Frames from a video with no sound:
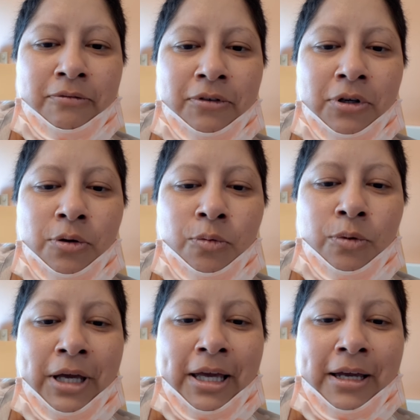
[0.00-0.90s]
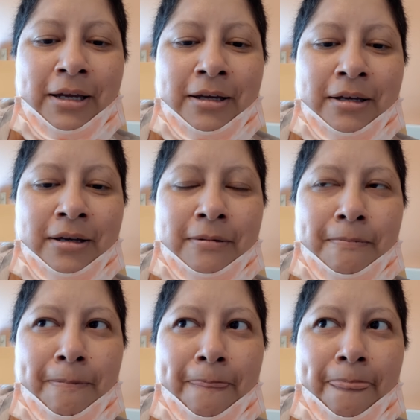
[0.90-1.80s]
for a week
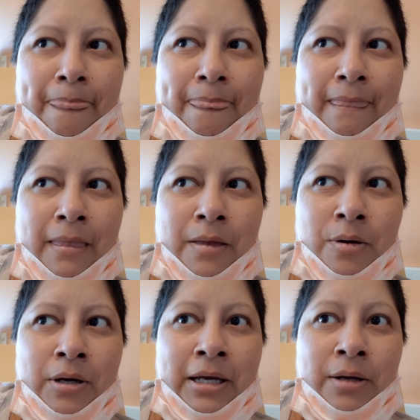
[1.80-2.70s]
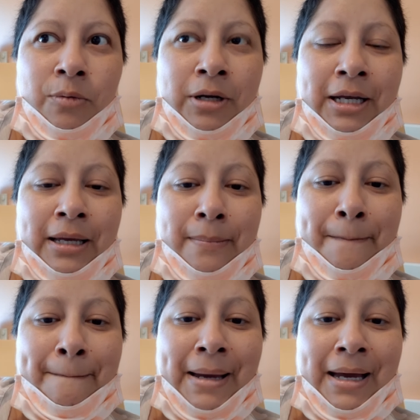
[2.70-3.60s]
I'll get it when I get
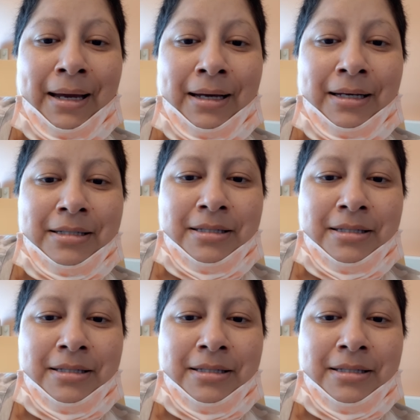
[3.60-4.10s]
back because